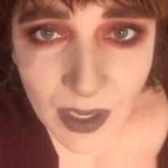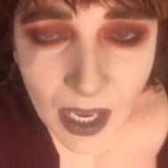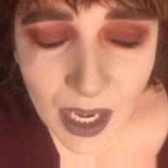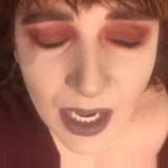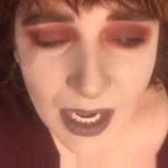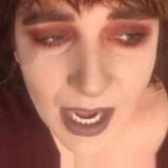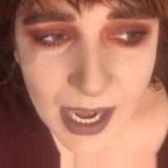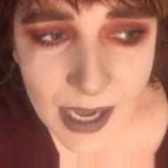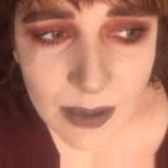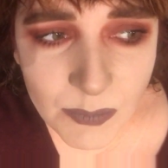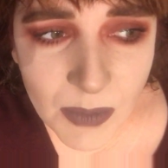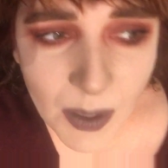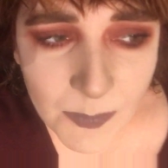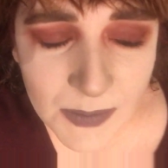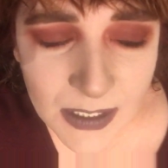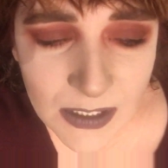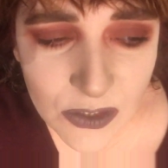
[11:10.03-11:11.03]
And I'm
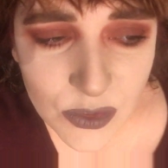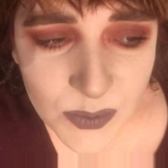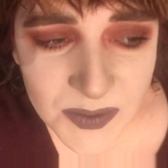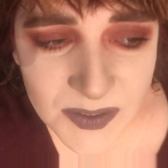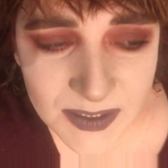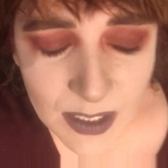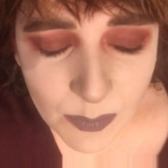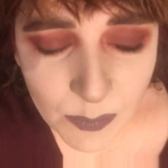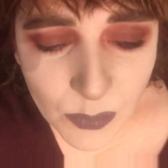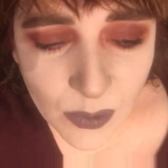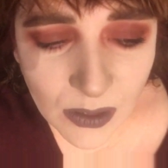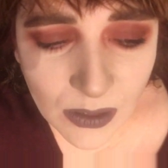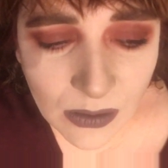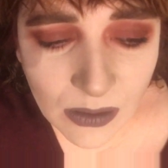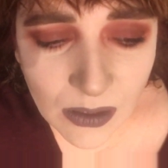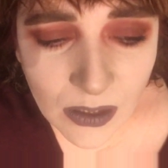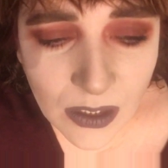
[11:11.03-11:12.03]
gonna do a
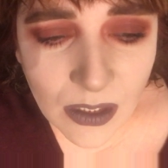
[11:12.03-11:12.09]
separate